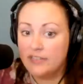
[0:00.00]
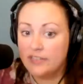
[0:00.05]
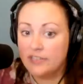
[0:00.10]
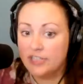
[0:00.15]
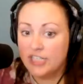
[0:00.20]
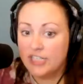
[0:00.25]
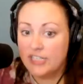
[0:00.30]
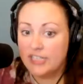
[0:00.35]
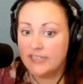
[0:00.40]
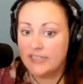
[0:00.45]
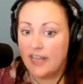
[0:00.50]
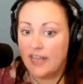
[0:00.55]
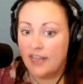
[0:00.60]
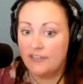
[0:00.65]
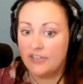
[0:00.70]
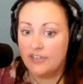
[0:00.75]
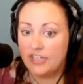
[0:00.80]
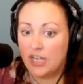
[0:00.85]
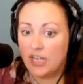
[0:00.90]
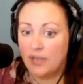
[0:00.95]
search and
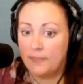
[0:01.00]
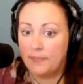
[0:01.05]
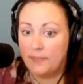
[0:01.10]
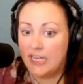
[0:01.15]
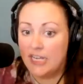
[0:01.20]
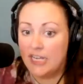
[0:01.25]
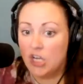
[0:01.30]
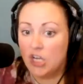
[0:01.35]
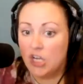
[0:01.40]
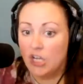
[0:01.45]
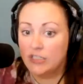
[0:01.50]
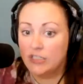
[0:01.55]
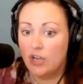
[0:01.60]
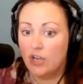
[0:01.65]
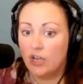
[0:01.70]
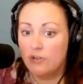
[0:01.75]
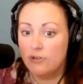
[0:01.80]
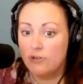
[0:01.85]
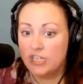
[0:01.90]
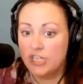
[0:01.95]
salvage company called
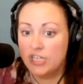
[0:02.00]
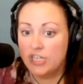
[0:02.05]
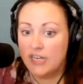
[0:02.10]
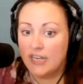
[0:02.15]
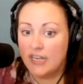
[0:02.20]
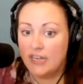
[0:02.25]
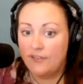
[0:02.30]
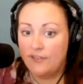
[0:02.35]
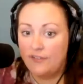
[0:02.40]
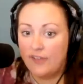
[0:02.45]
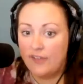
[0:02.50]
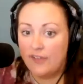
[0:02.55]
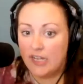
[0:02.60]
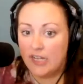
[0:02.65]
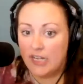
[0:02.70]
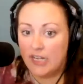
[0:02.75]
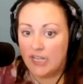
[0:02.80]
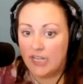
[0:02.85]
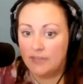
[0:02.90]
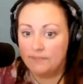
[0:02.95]
Ocean
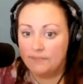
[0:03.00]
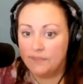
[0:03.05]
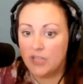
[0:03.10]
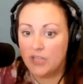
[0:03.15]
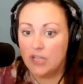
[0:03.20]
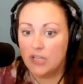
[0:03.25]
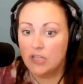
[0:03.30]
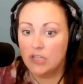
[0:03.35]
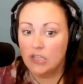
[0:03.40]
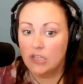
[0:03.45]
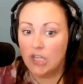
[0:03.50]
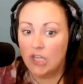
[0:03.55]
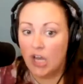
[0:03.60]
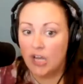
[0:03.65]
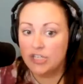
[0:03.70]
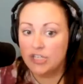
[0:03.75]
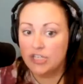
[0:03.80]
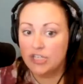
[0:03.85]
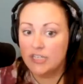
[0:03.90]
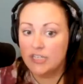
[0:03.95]
Infinity
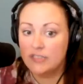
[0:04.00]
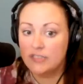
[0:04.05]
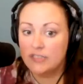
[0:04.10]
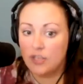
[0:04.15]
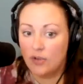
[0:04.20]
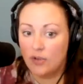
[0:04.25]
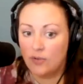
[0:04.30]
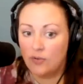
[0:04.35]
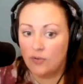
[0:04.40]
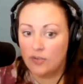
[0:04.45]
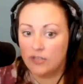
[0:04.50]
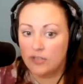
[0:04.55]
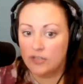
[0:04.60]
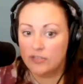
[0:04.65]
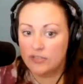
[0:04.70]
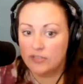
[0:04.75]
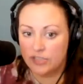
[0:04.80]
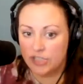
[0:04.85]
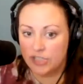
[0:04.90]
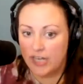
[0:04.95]
launched its own
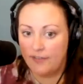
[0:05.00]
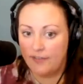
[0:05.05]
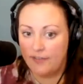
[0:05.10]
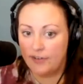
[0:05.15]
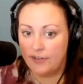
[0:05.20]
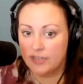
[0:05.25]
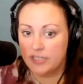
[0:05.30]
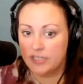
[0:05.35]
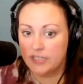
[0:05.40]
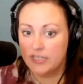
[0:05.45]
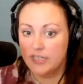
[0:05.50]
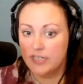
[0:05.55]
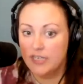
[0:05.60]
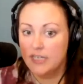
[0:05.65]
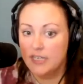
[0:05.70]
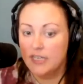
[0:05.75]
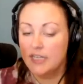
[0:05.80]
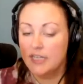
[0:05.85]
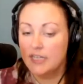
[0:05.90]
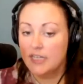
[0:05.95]
search effort.
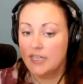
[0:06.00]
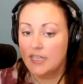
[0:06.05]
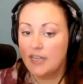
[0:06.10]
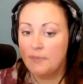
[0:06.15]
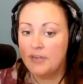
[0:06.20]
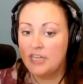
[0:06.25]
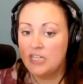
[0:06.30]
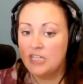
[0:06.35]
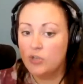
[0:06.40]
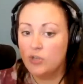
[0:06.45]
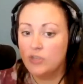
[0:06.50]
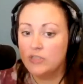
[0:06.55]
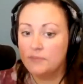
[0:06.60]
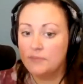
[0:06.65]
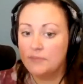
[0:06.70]
The company told